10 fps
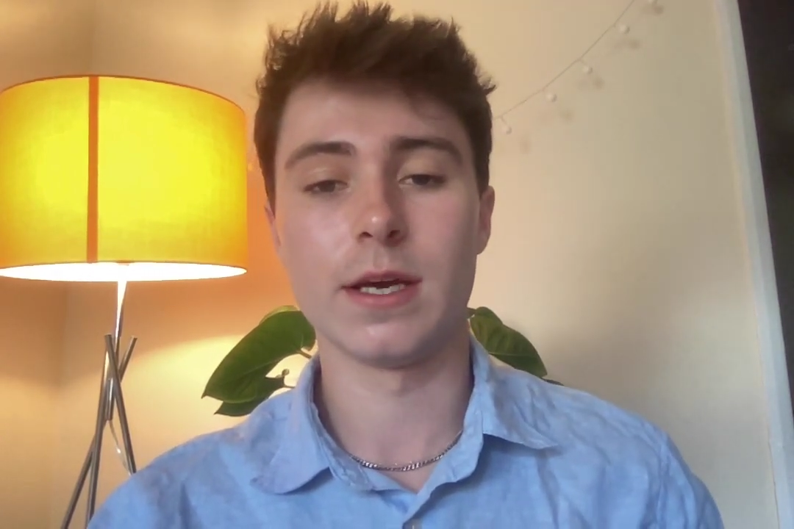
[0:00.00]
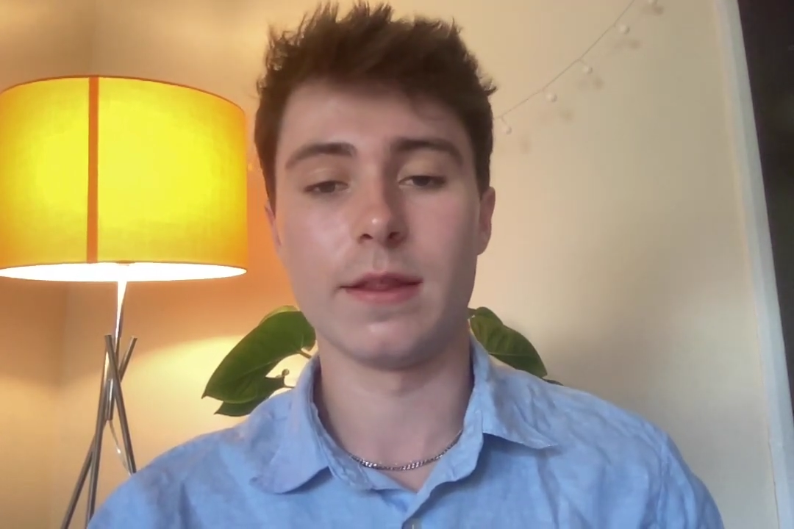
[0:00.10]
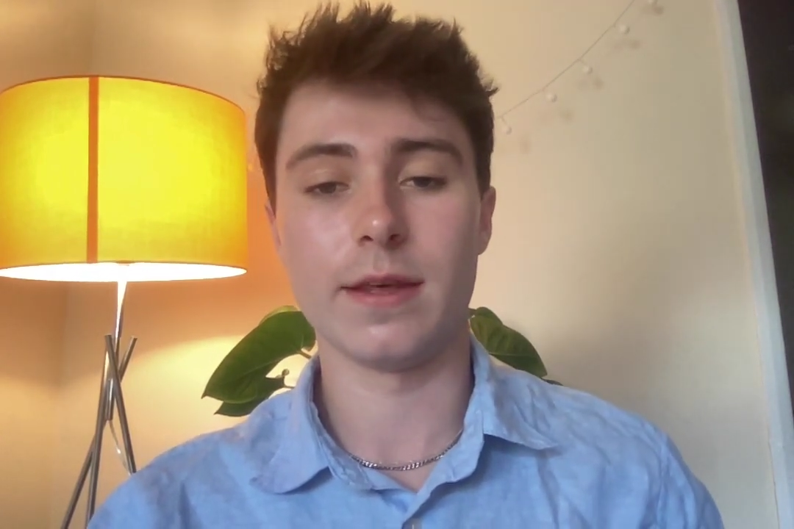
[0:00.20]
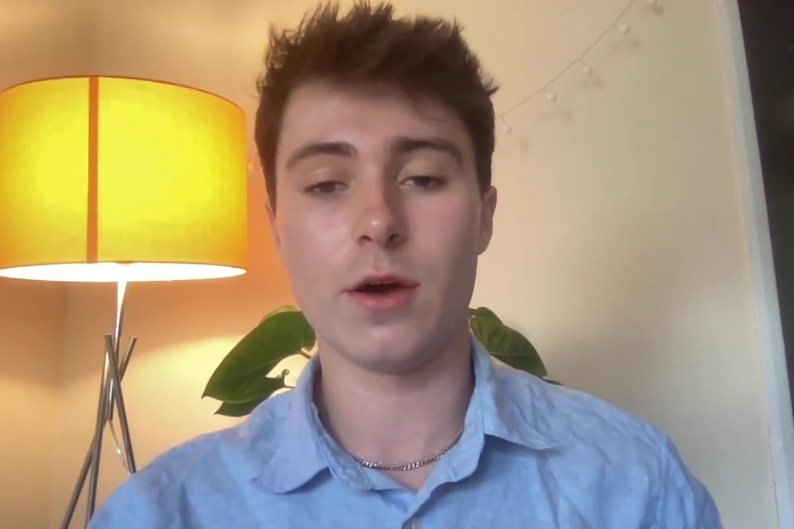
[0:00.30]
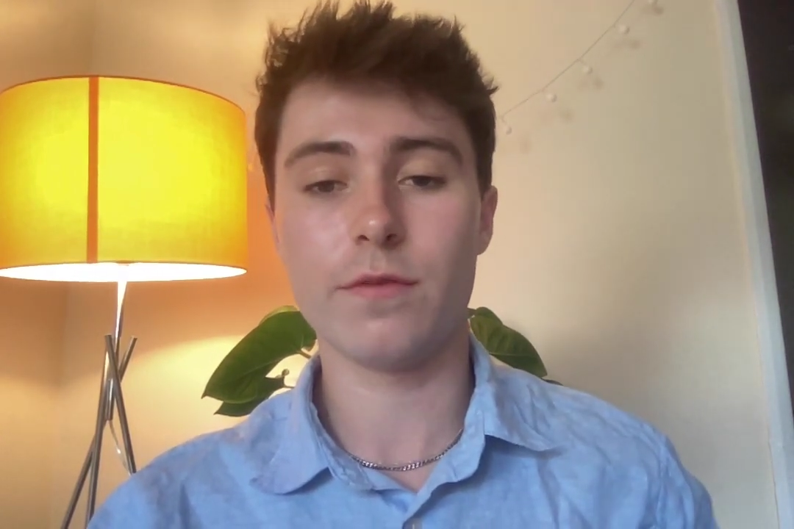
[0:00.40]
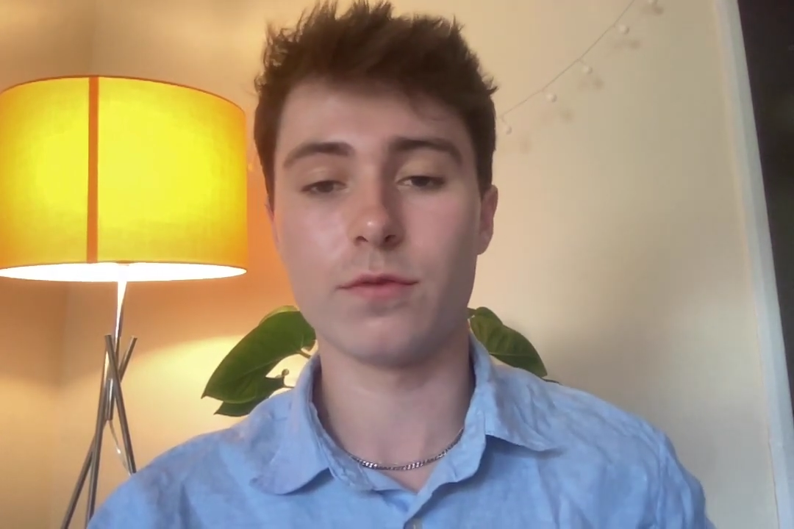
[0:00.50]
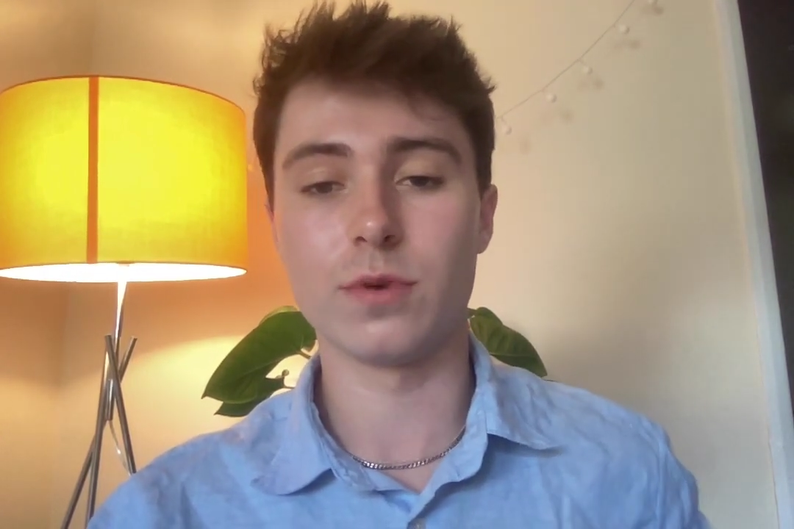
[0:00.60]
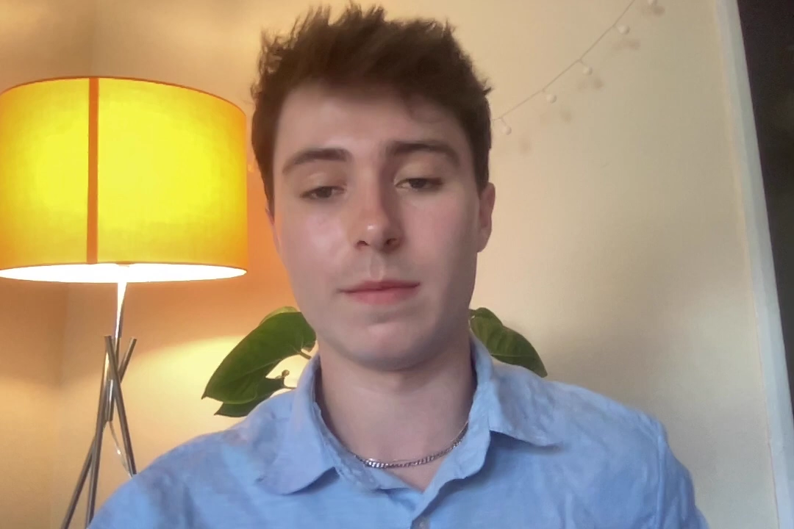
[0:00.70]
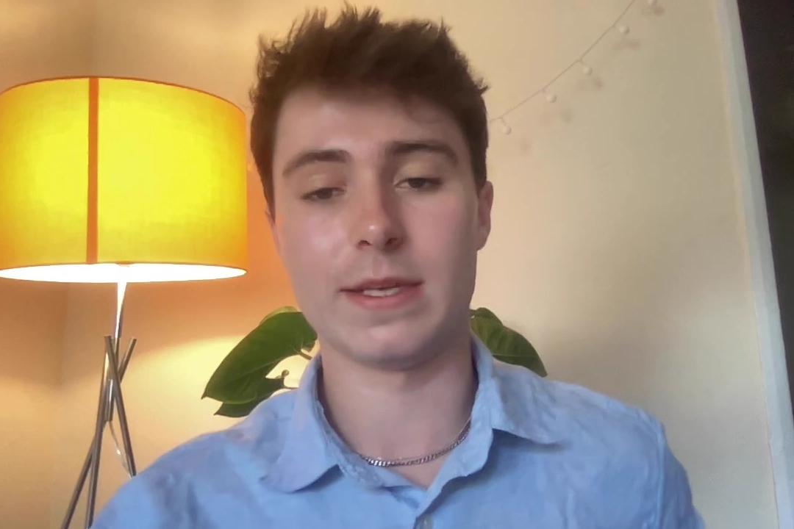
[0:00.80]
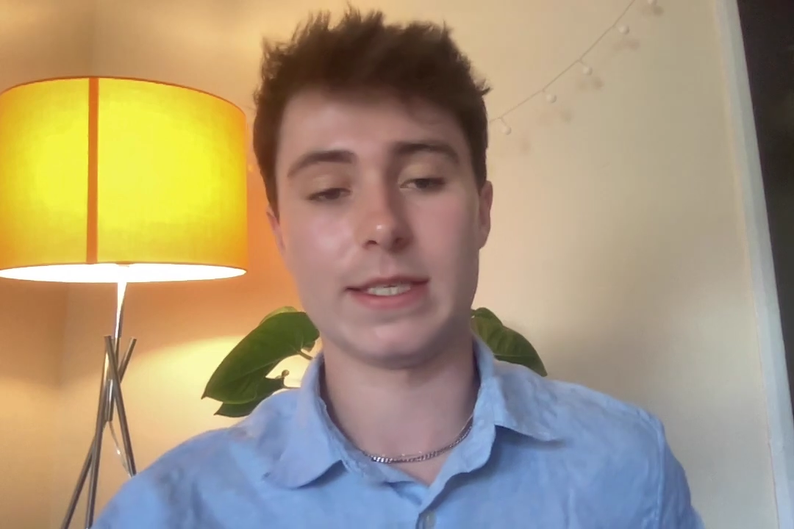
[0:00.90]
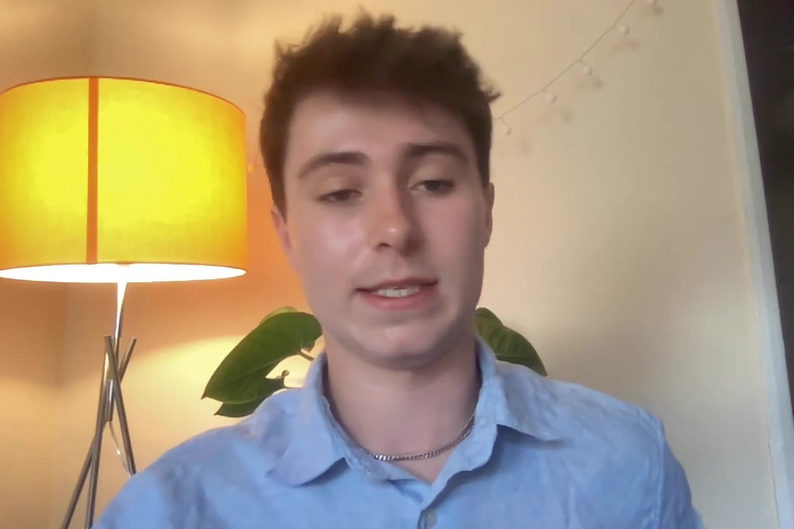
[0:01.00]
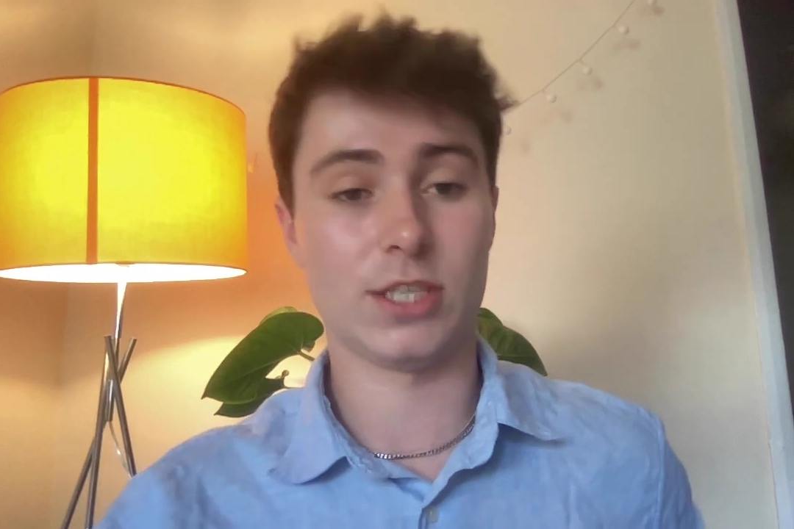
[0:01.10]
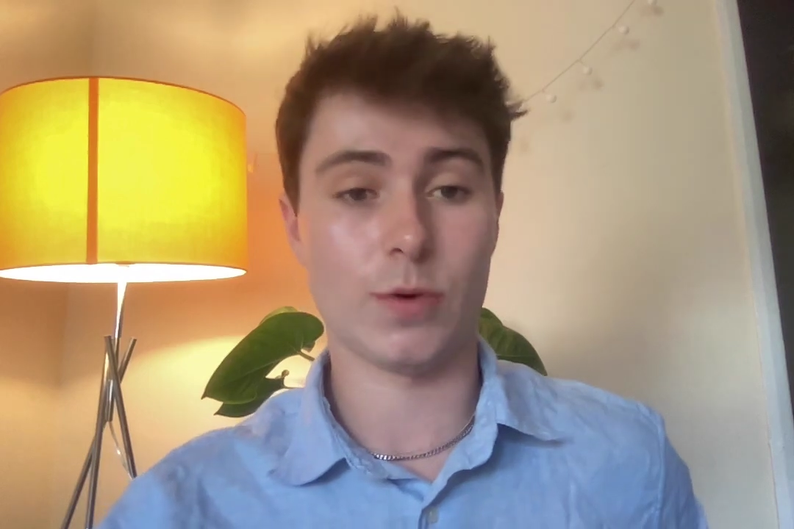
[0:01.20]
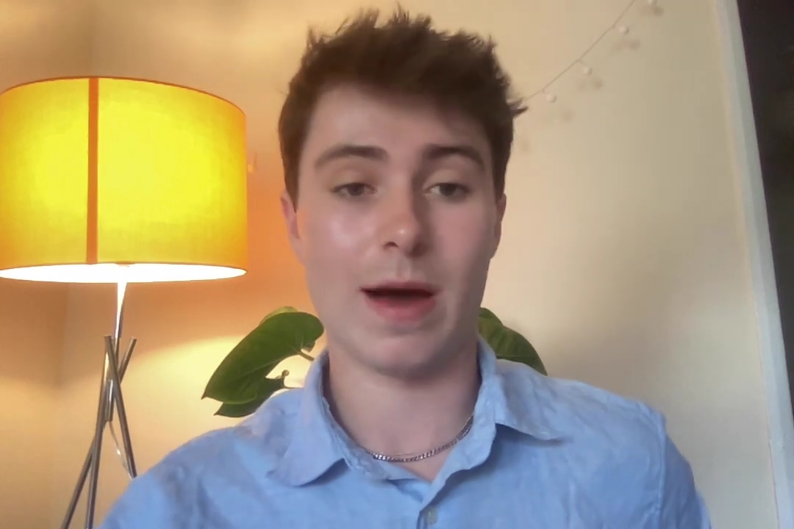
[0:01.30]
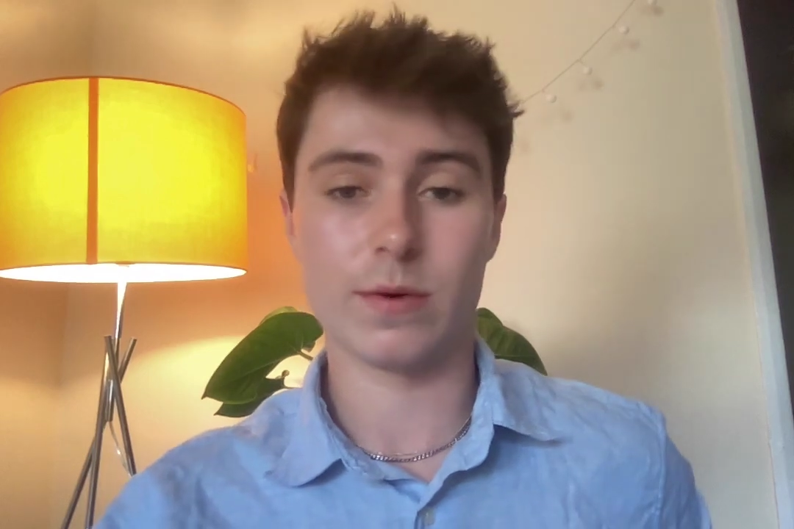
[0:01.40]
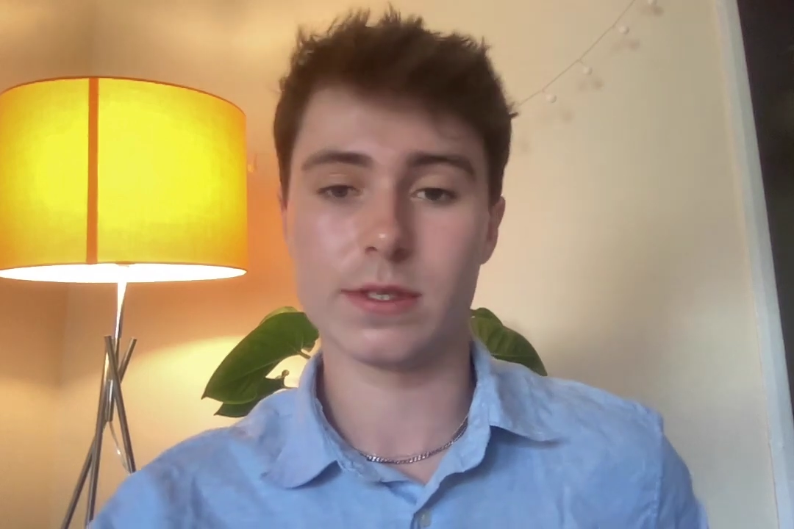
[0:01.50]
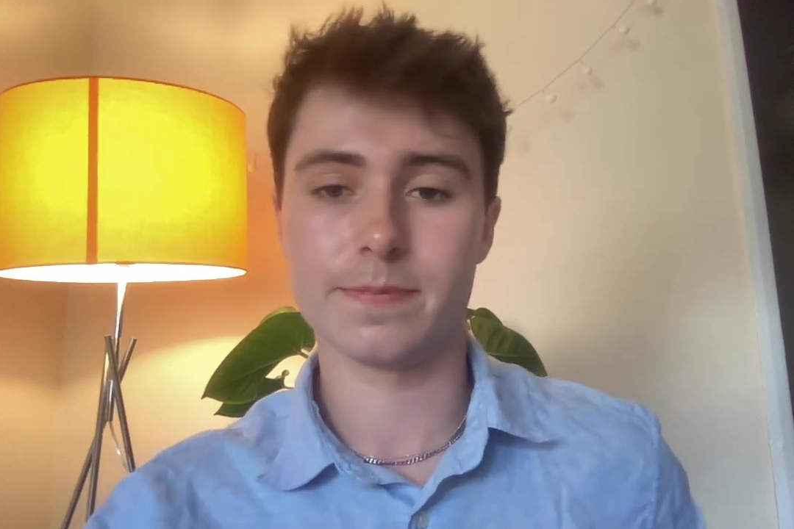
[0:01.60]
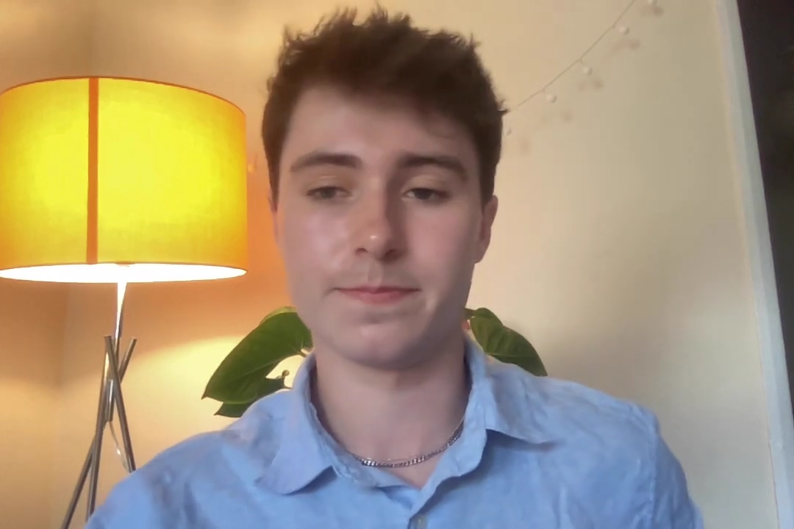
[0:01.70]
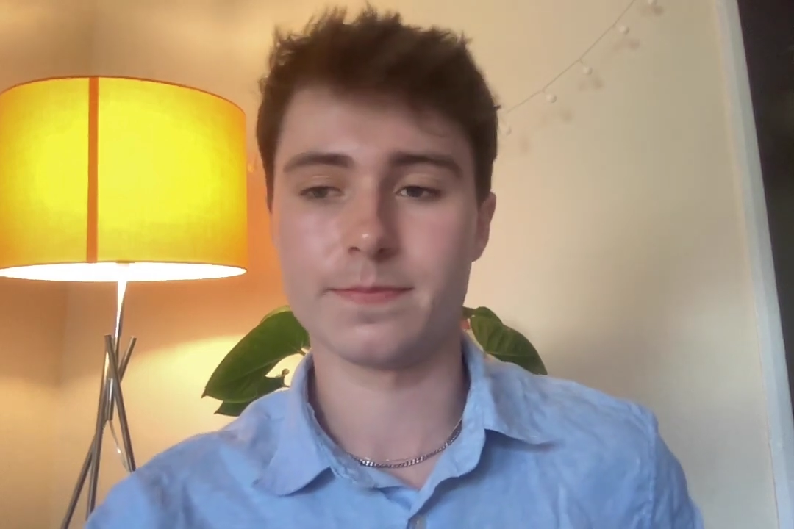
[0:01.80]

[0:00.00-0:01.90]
The overall limit is 2 hours.